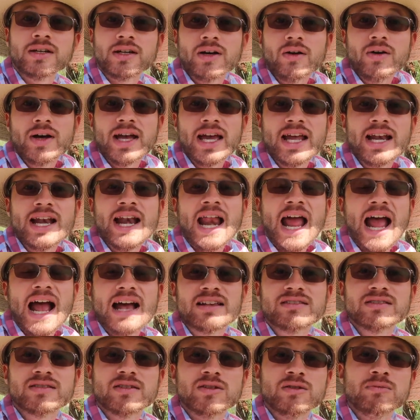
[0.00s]
go ahead and
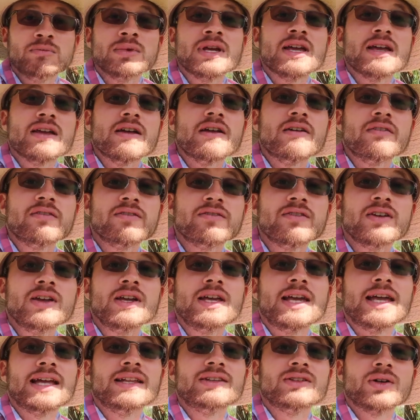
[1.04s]
ask them if
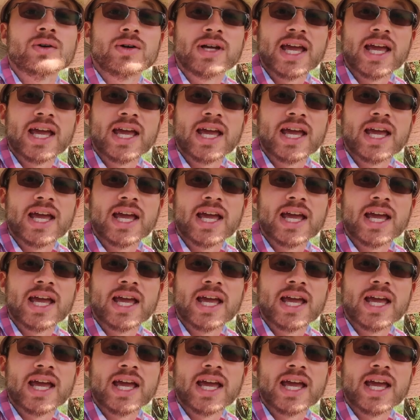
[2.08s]
it's